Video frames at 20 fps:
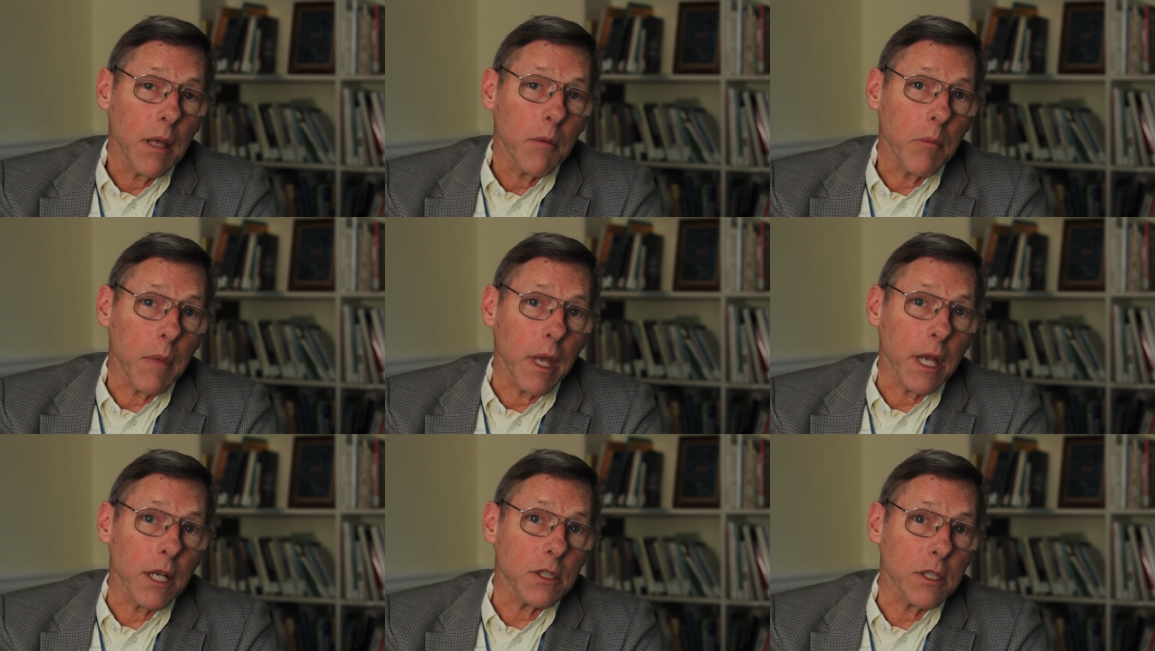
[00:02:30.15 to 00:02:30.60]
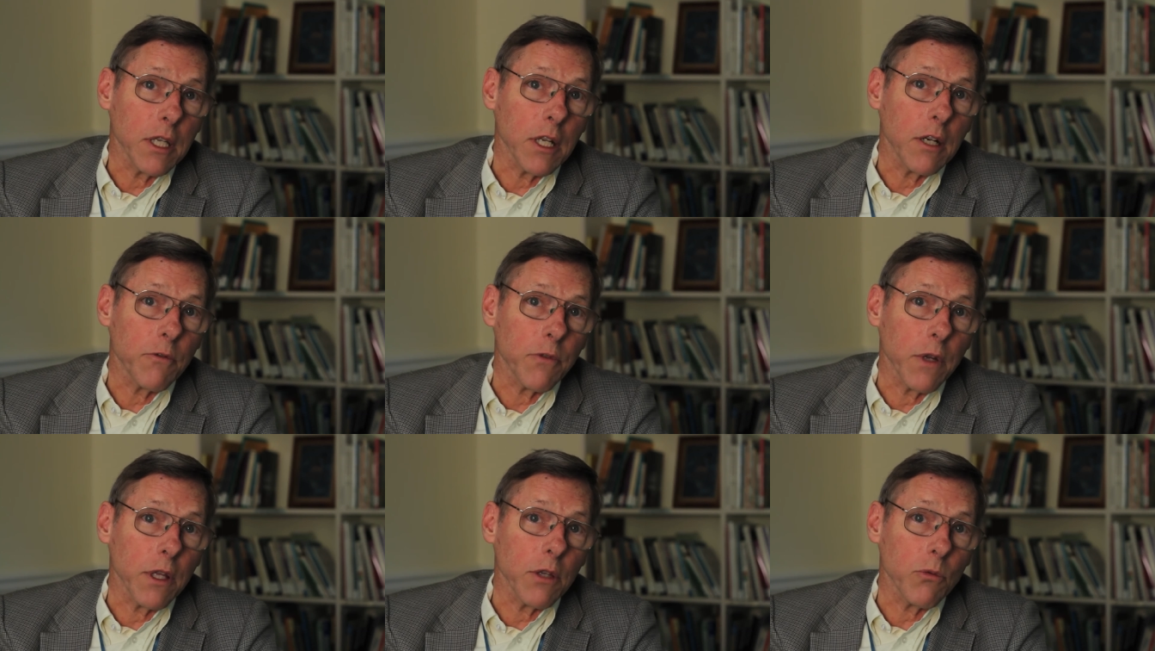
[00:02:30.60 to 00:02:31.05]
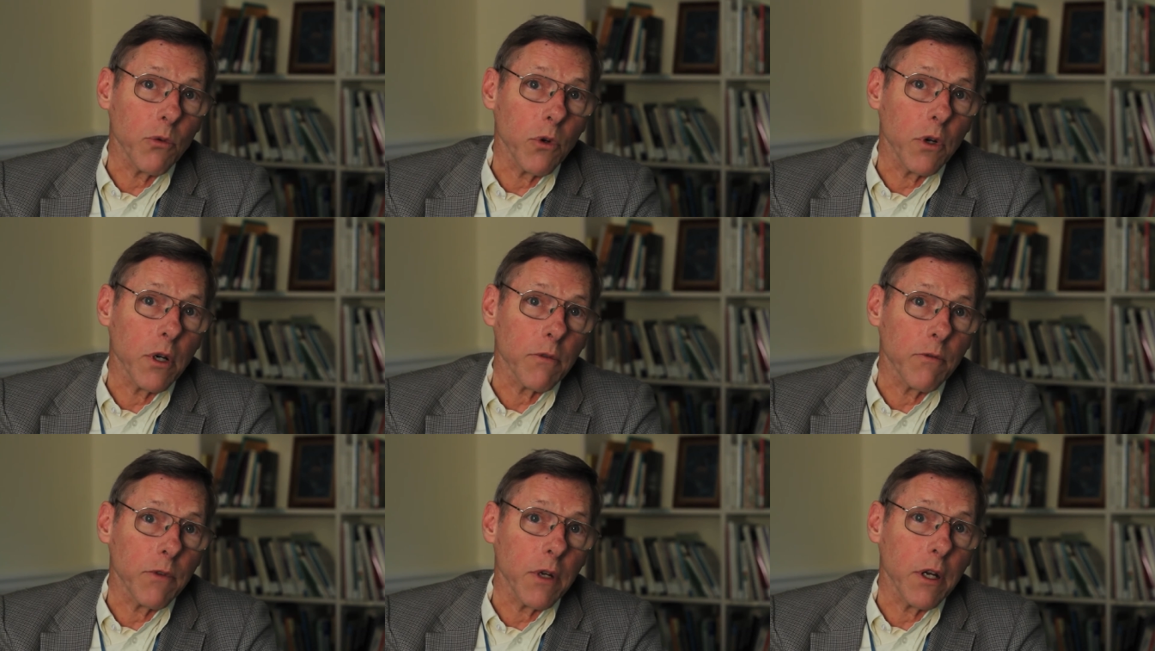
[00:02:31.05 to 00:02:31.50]
makes interfaith
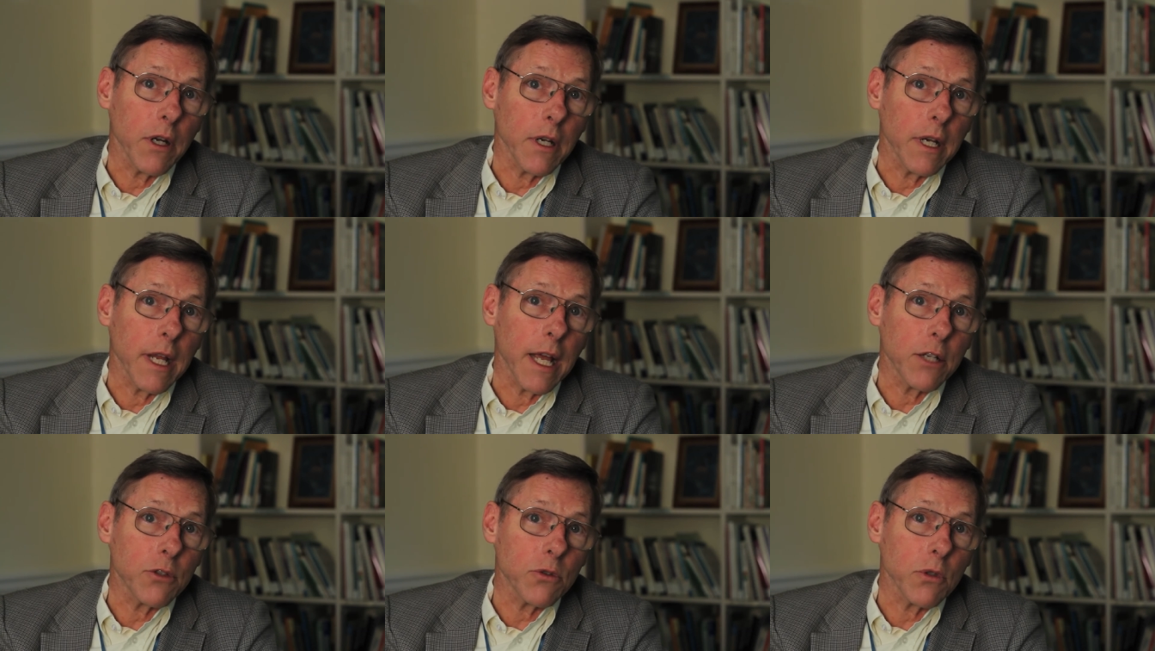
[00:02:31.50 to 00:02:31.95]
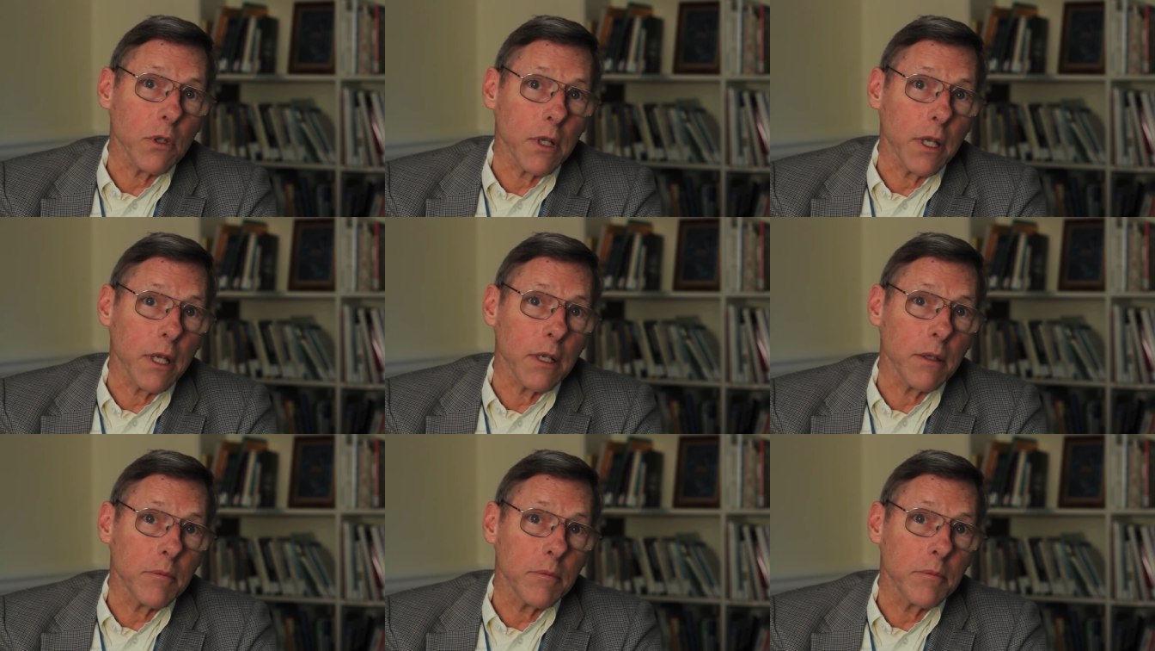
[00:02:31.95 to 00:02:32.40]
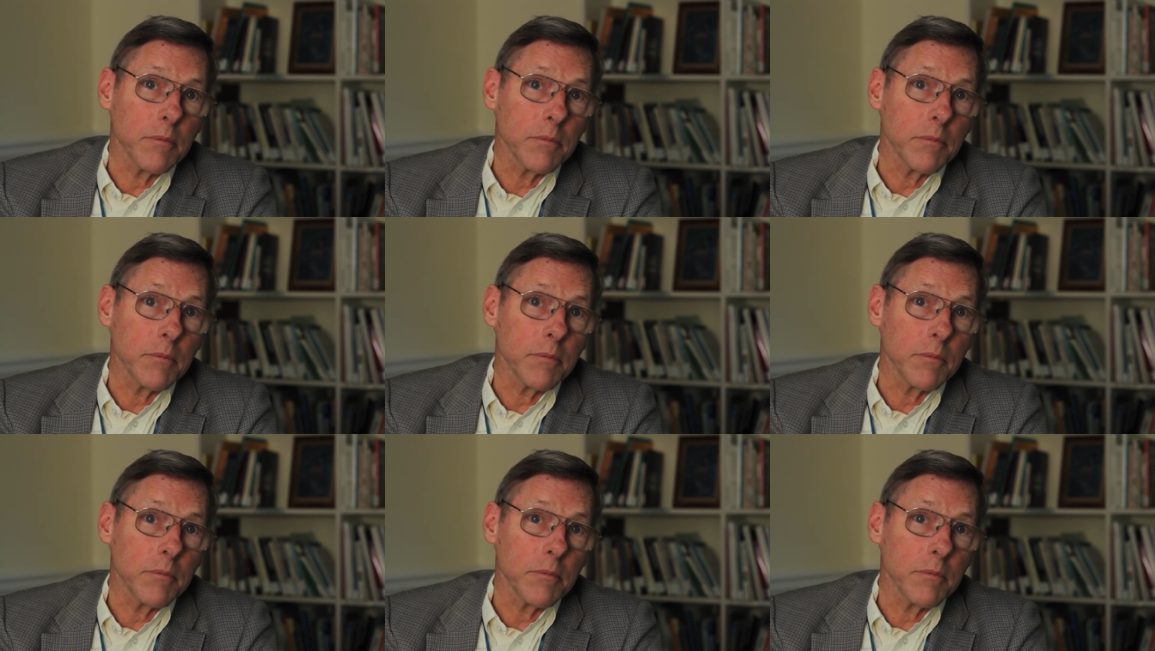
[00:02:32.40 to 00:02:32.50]
work very natural and